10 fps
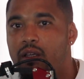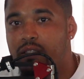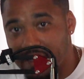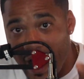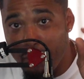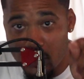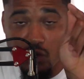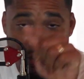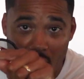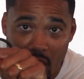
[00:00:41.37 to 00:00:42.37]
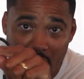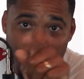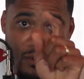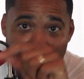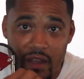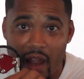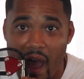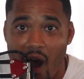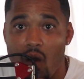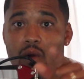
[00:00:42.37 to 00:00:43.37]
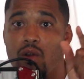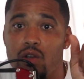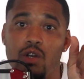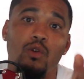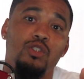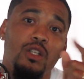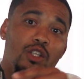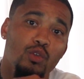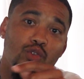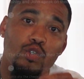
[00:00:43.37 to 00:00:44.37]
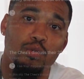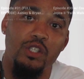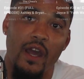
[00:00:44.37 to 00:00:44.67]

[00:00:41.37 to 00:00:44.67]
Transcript: Stop what you're doing right now. Go to the YouTube